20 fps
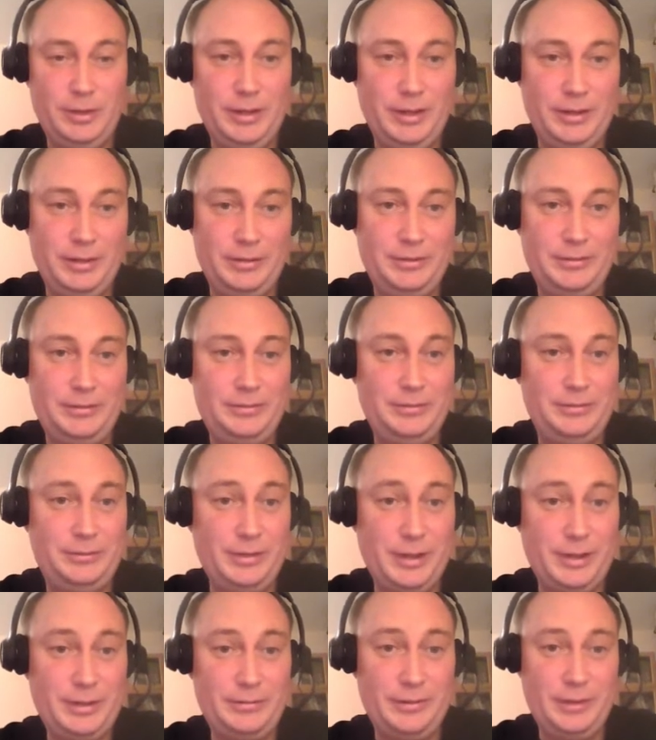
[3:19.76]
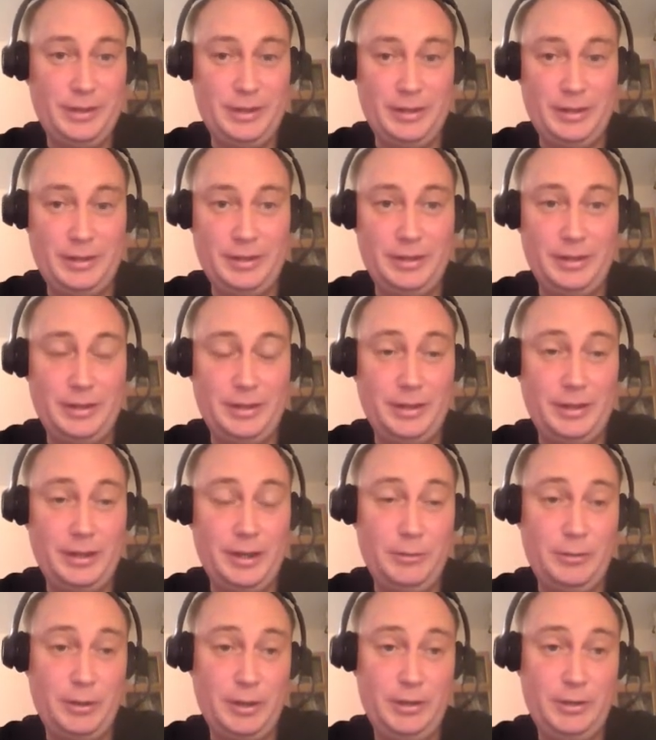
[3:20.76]
and transferring
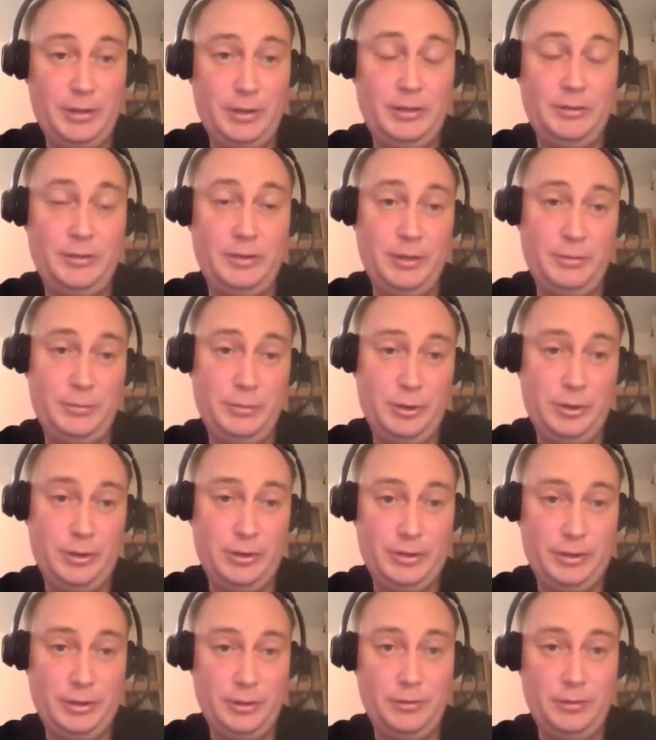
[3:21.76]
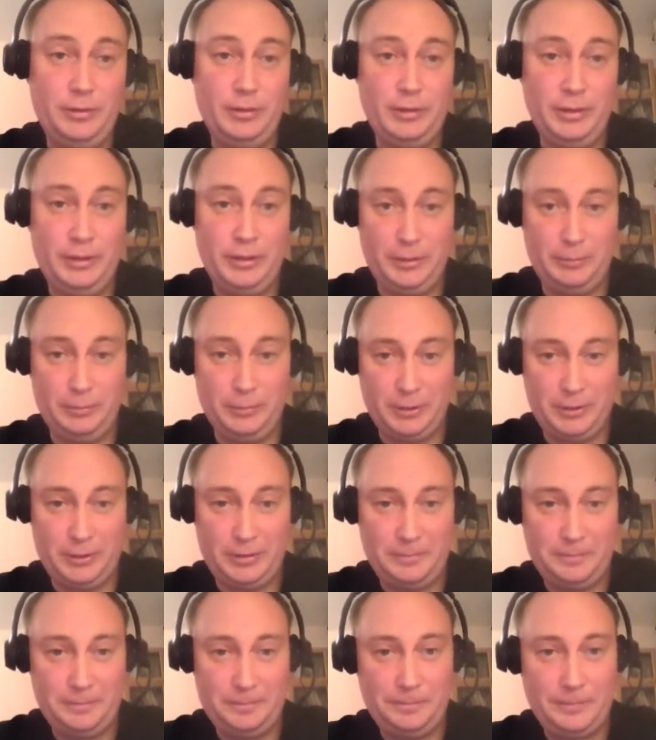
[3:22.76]
our container images over the
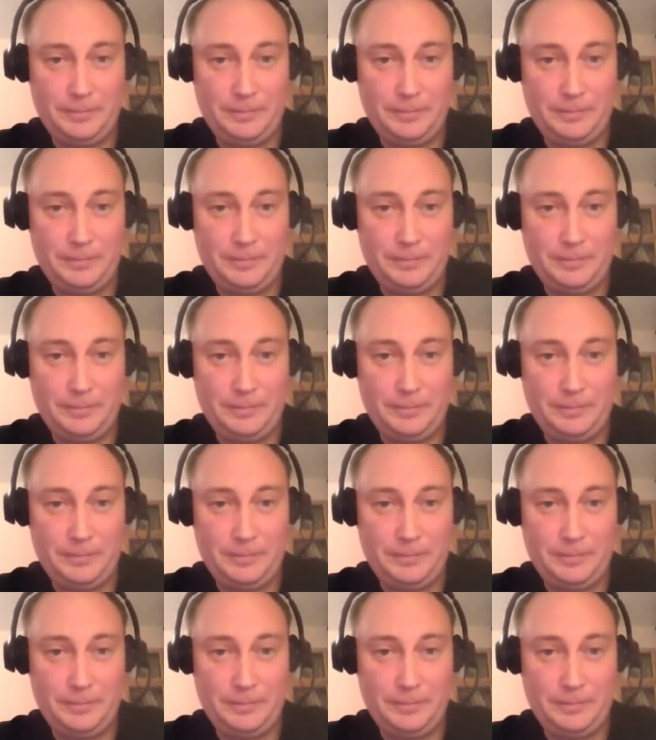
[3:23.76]
network.